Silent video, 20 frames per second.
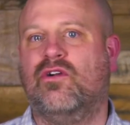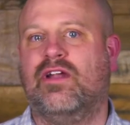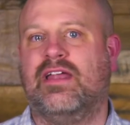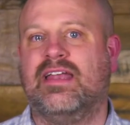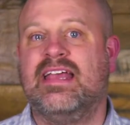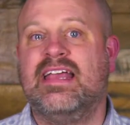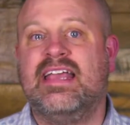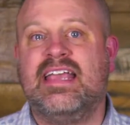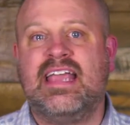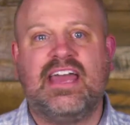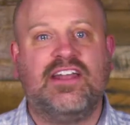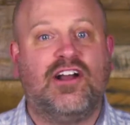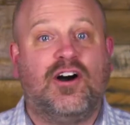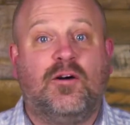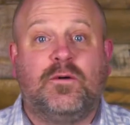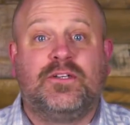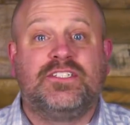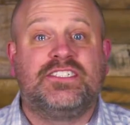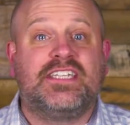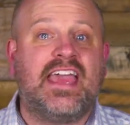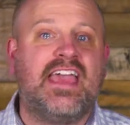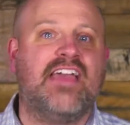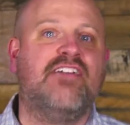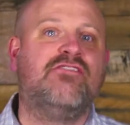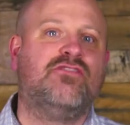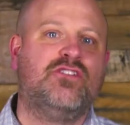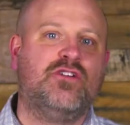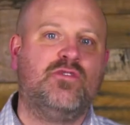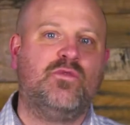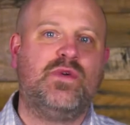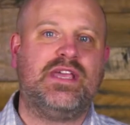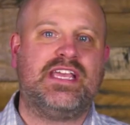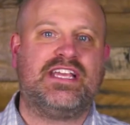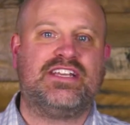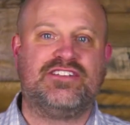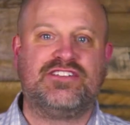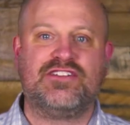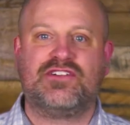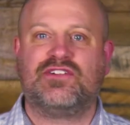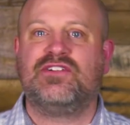it. And almost every
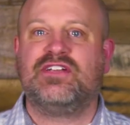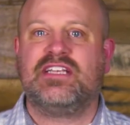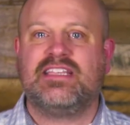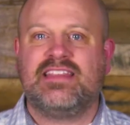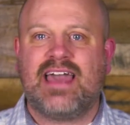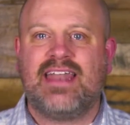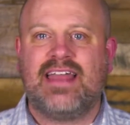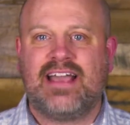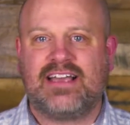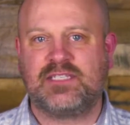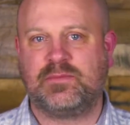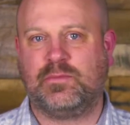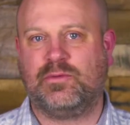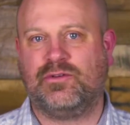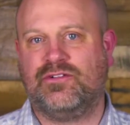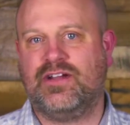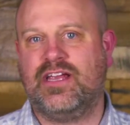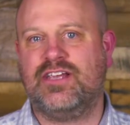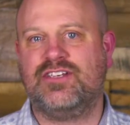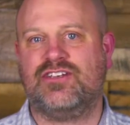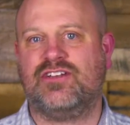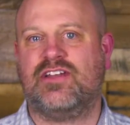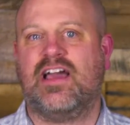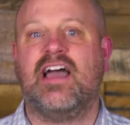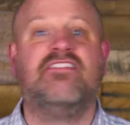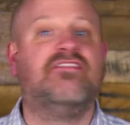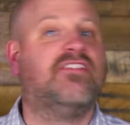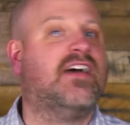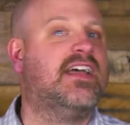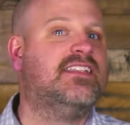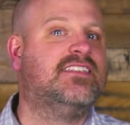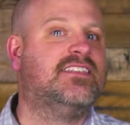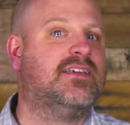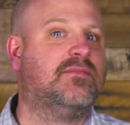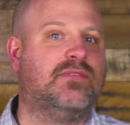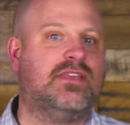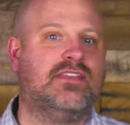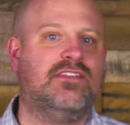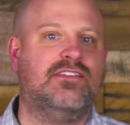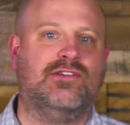week during that exploration, I find
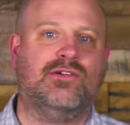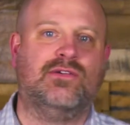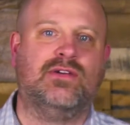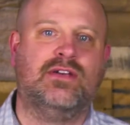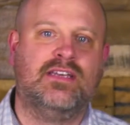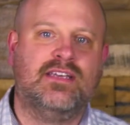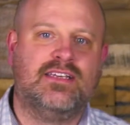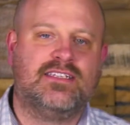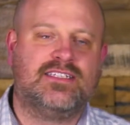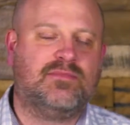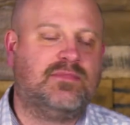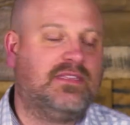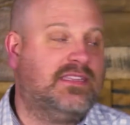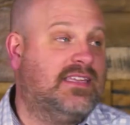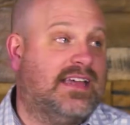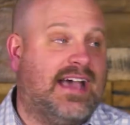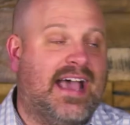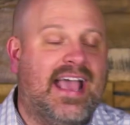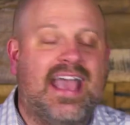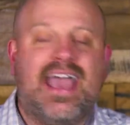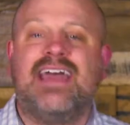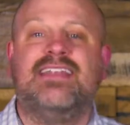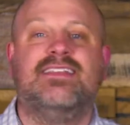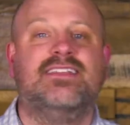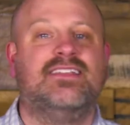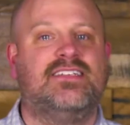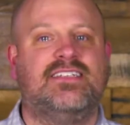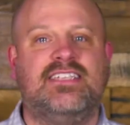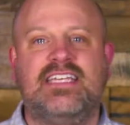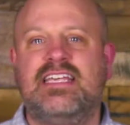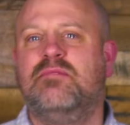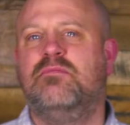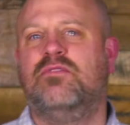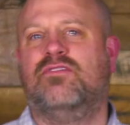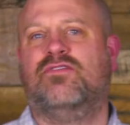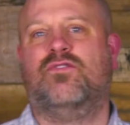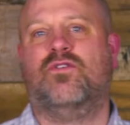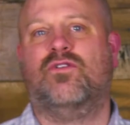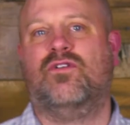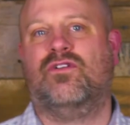something new, something that I hadn't seen
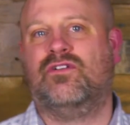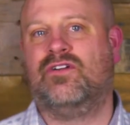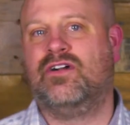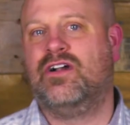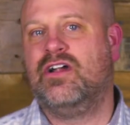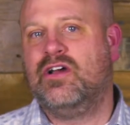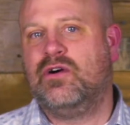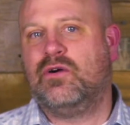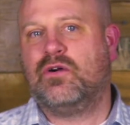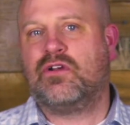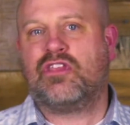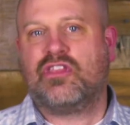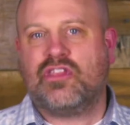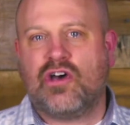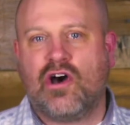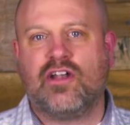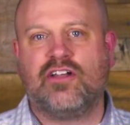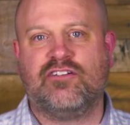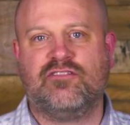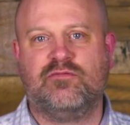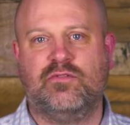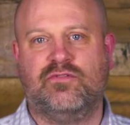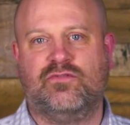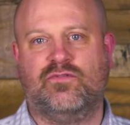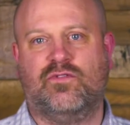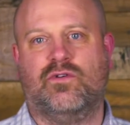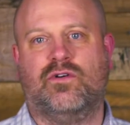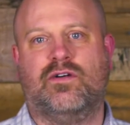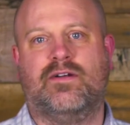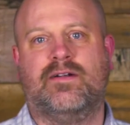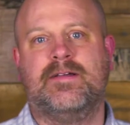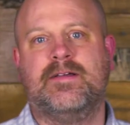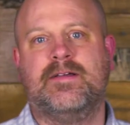before or thought of before.